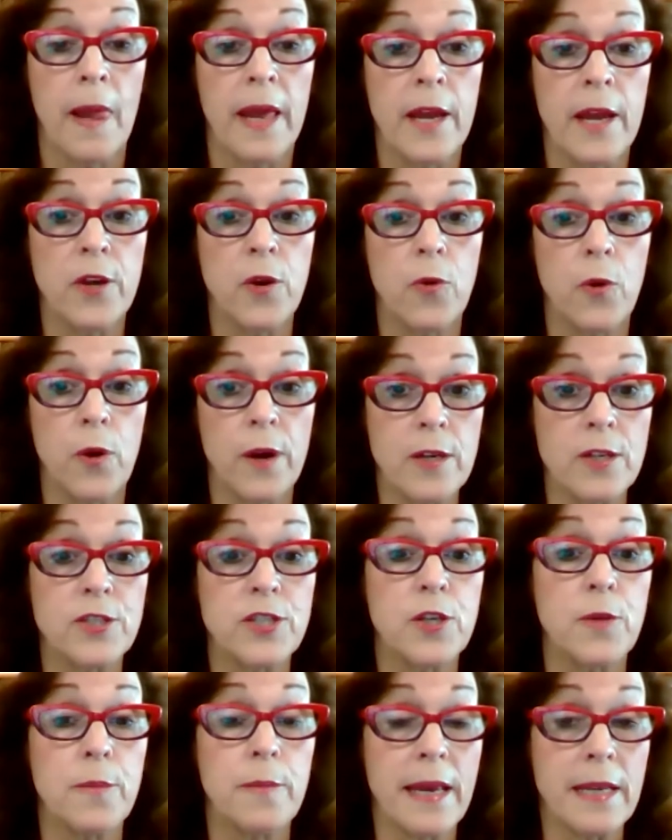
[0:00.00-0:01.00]
in order
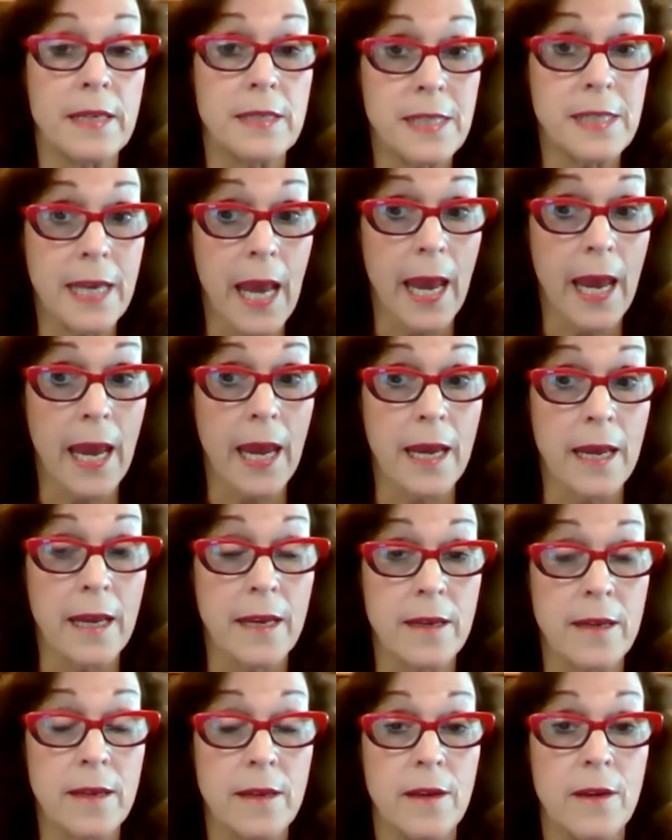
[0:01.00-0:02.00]
to
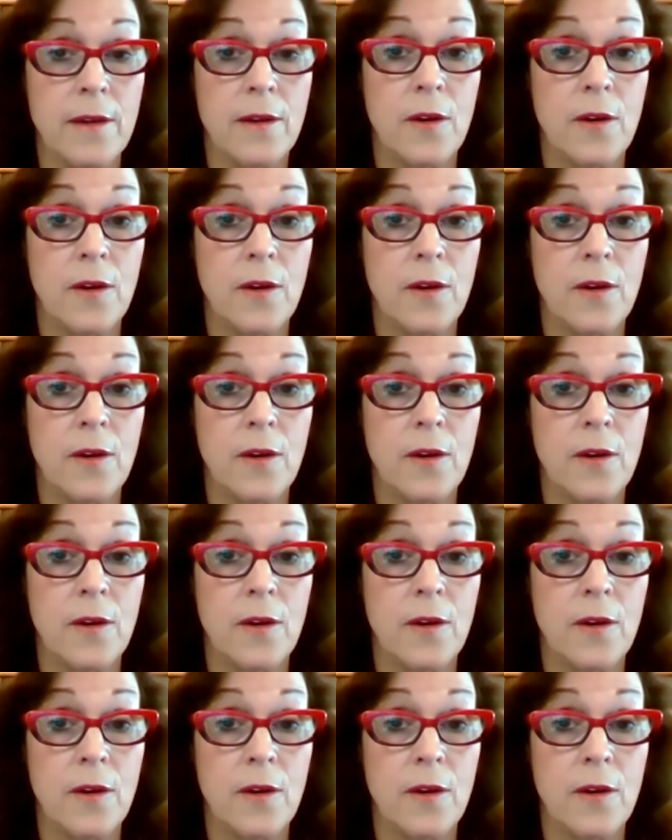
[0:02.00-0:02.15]
maintain